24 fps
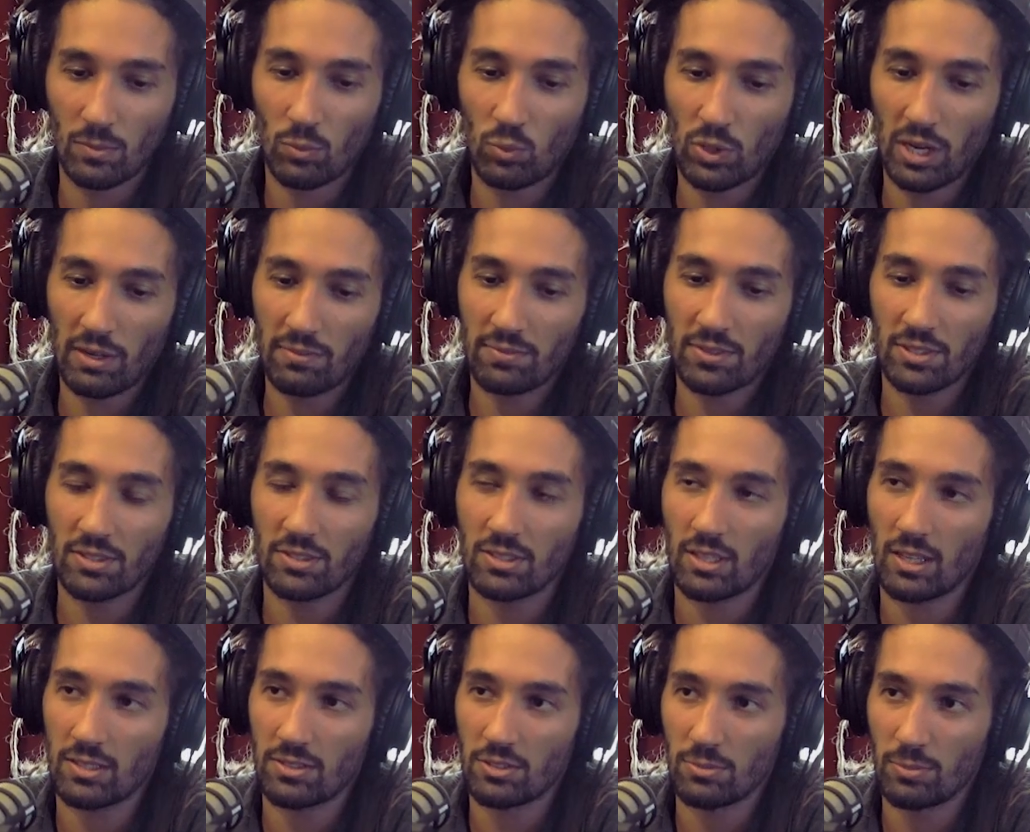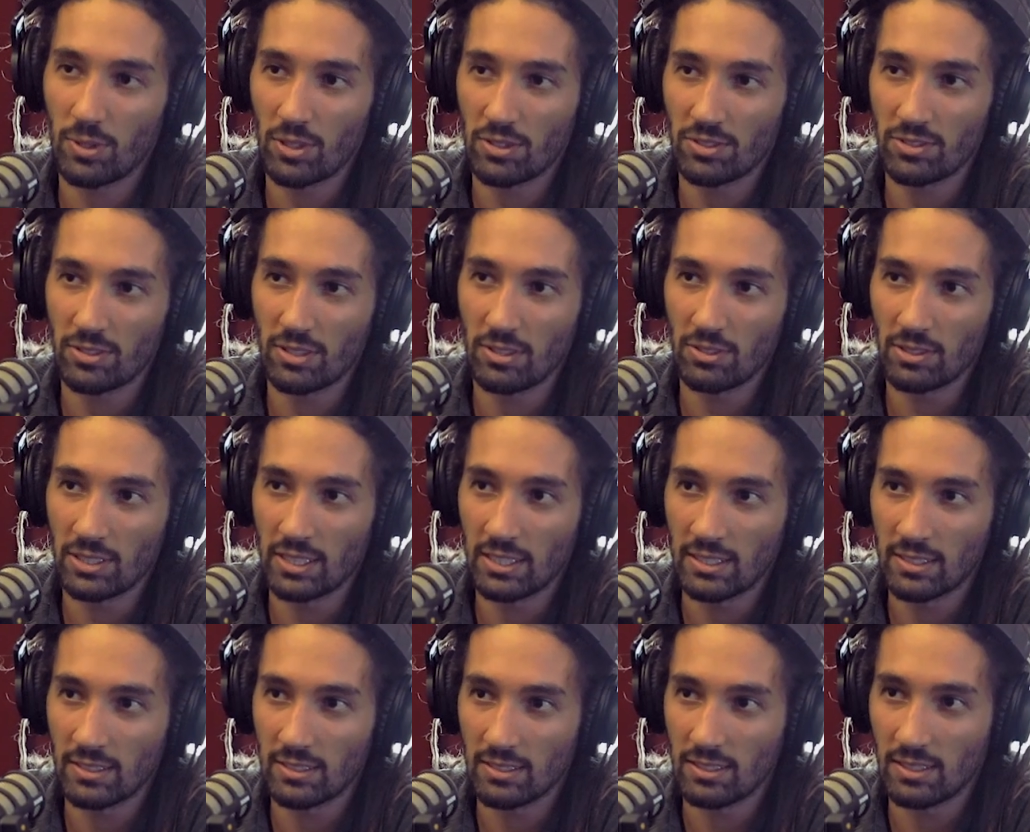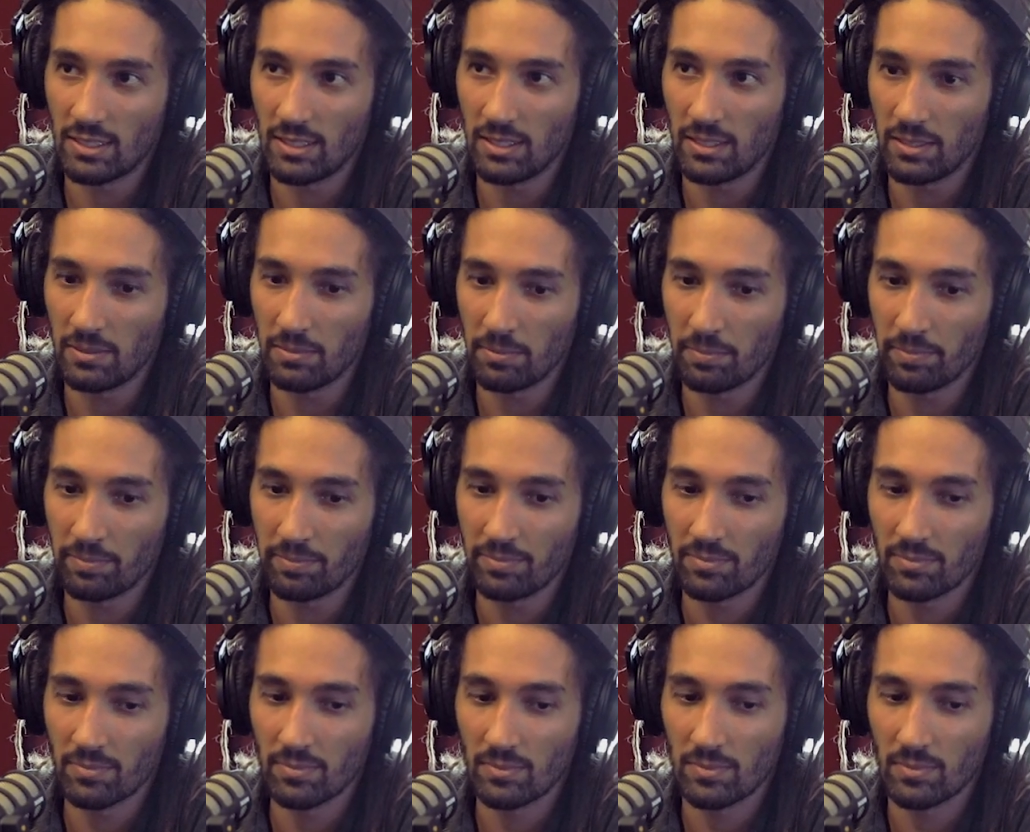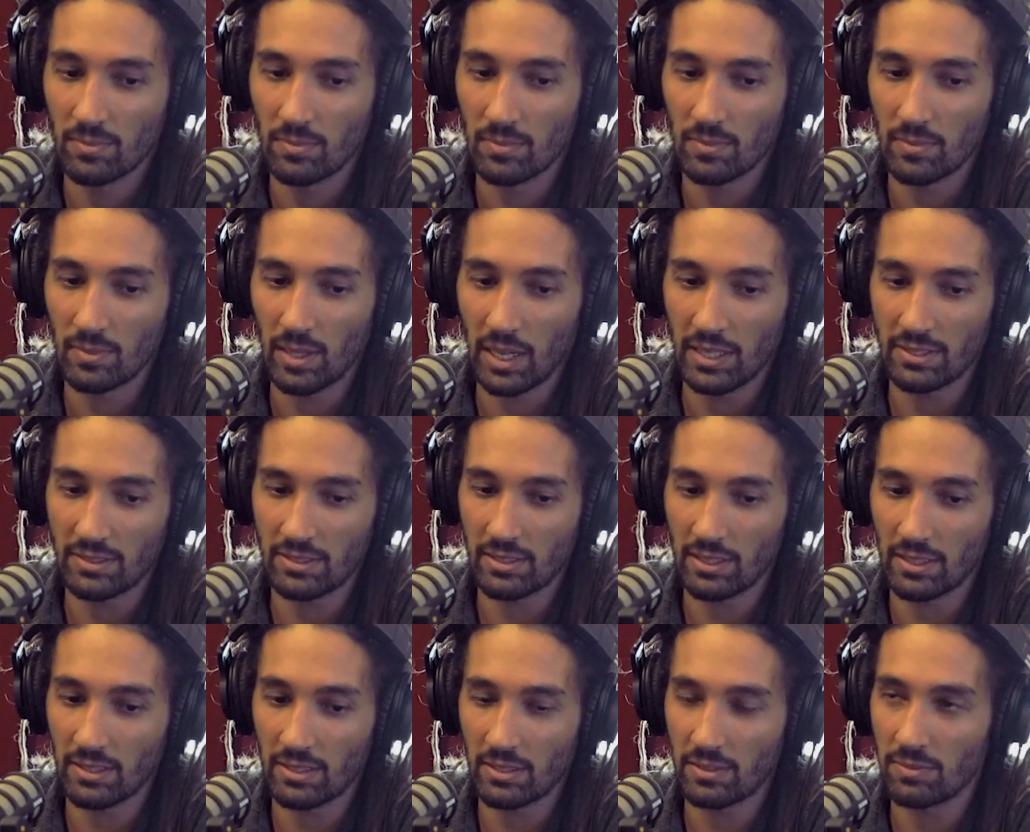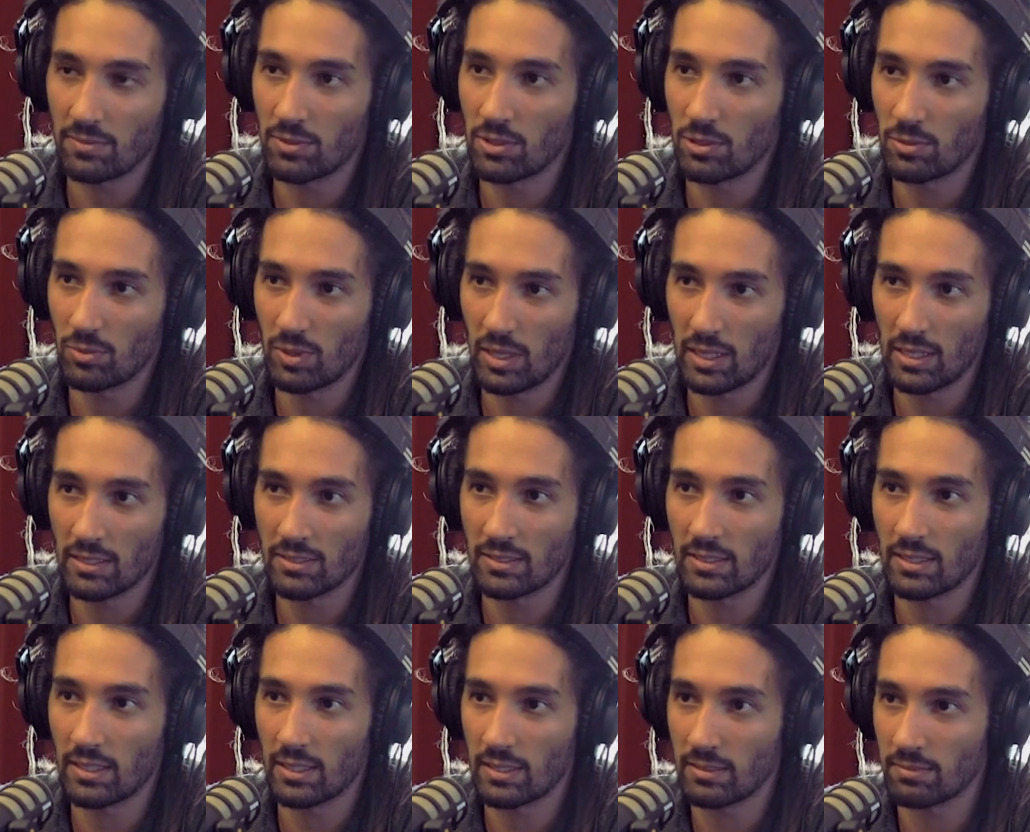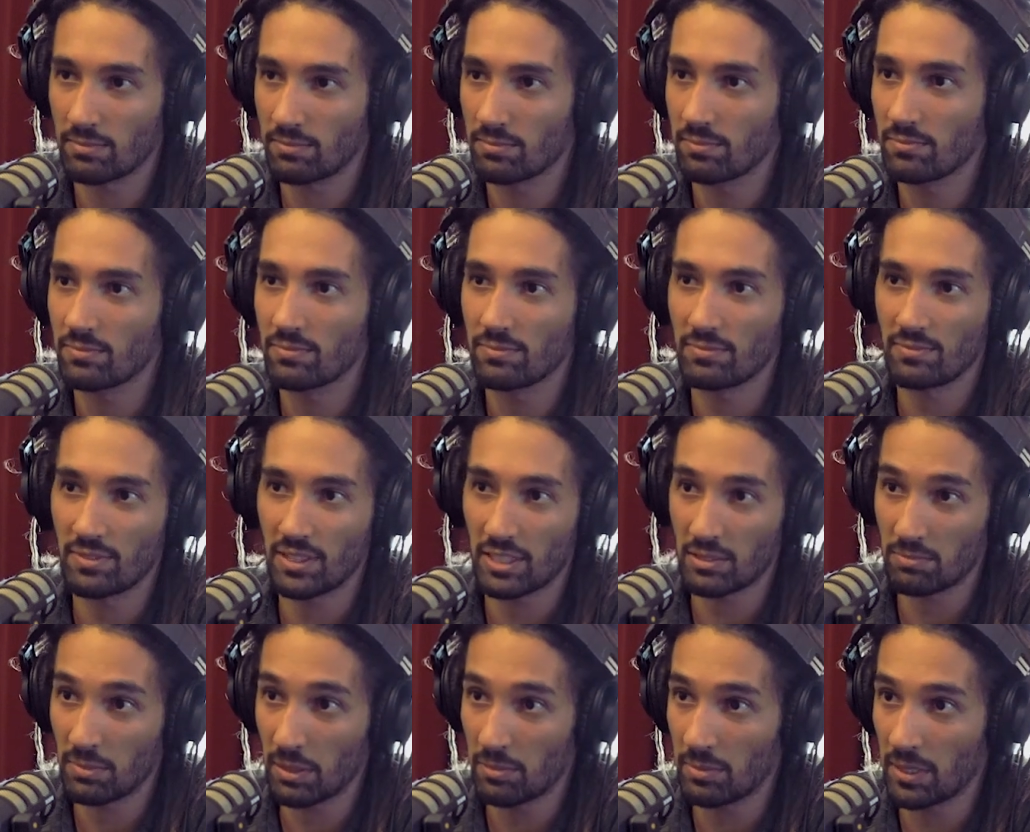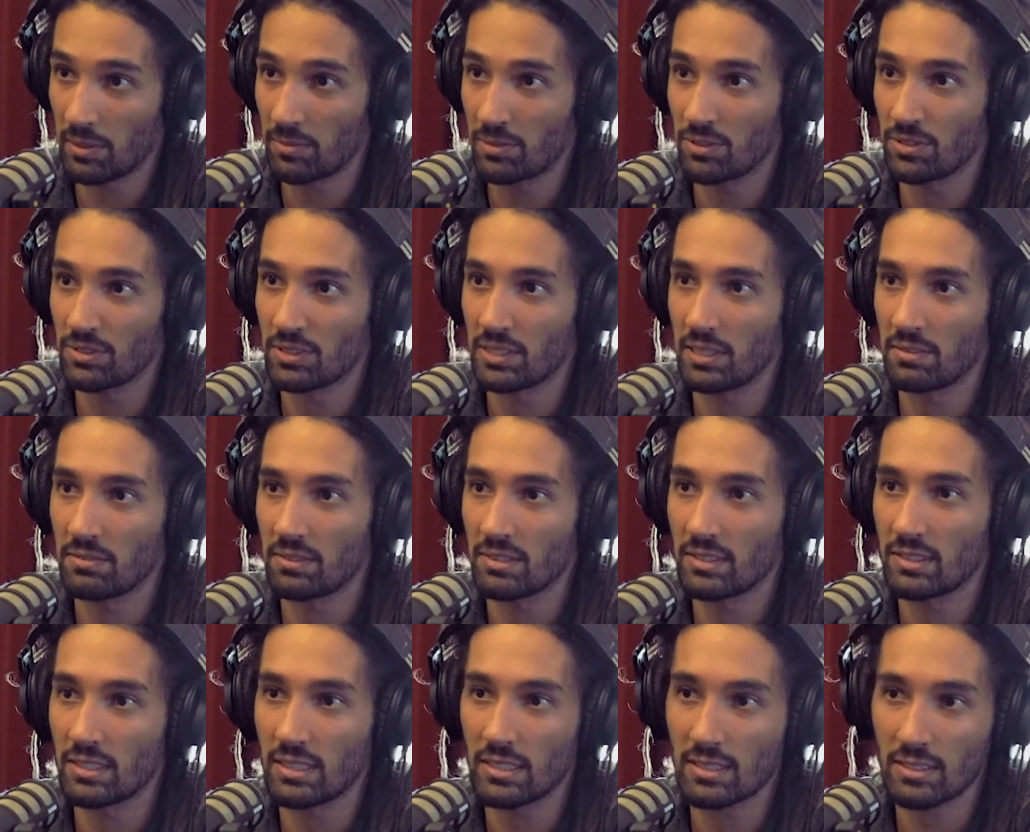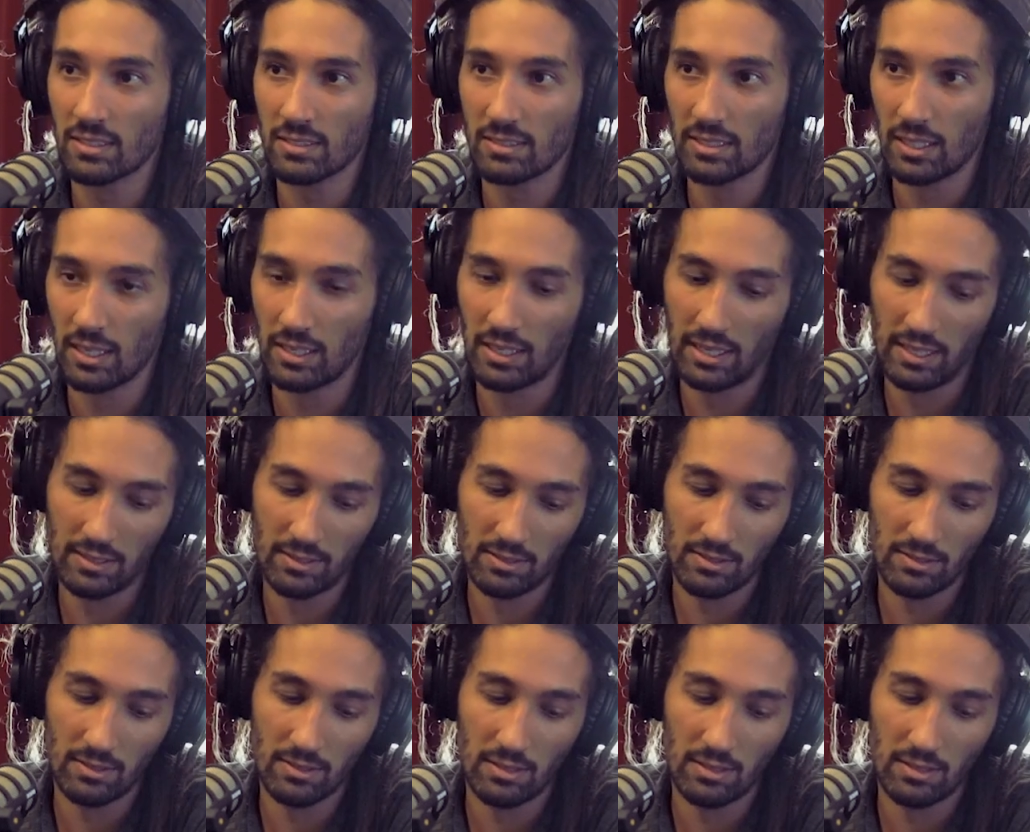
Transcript: When I first got to Barcelona, I stayed there for a while until I fixed my papers and everything, because I had